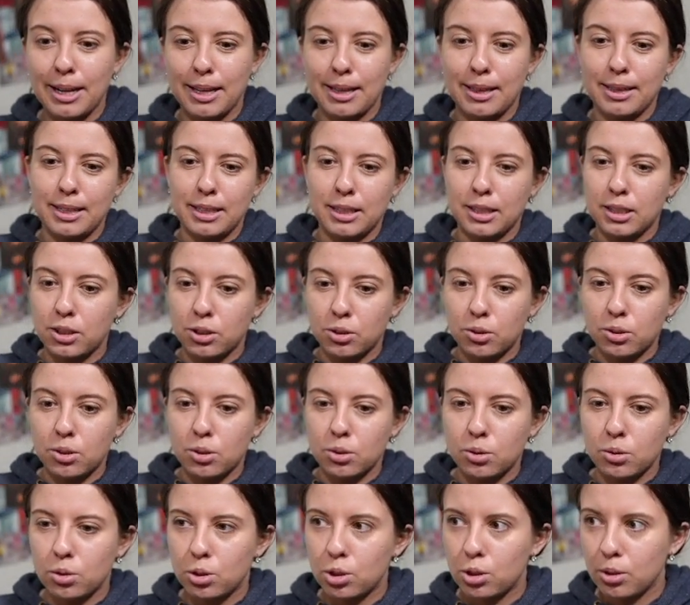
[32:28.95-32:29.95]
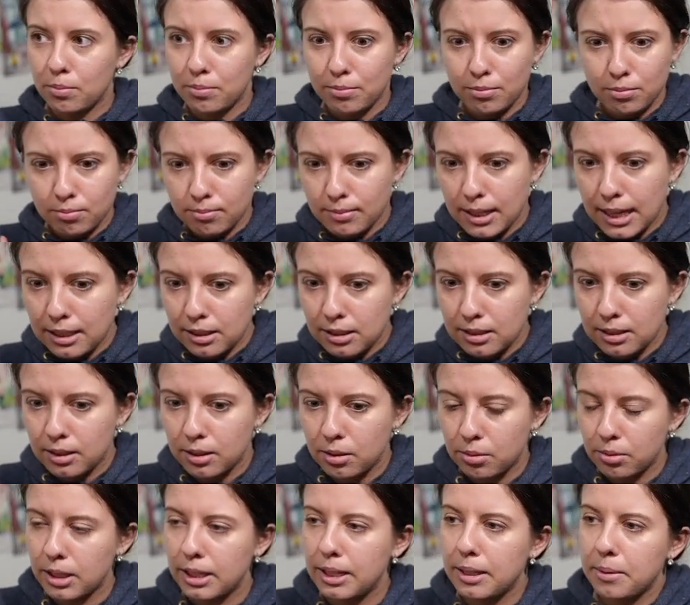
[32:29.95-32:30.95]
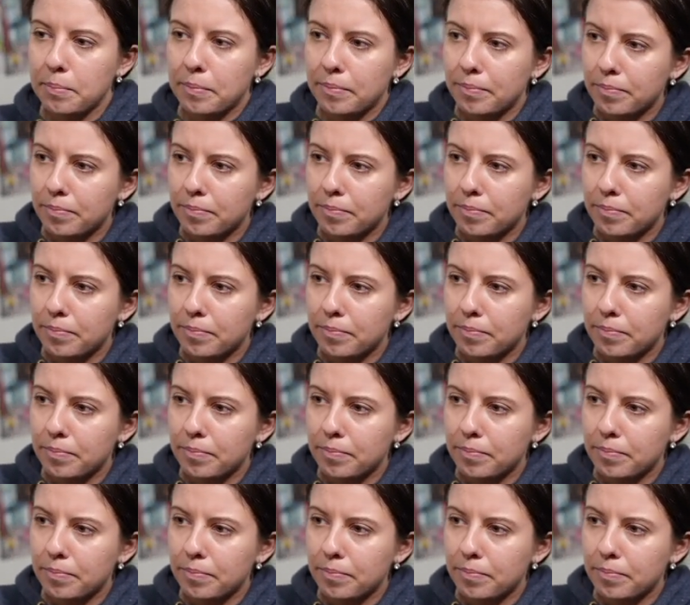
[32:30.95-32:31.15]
they need your solution. Excellent, right?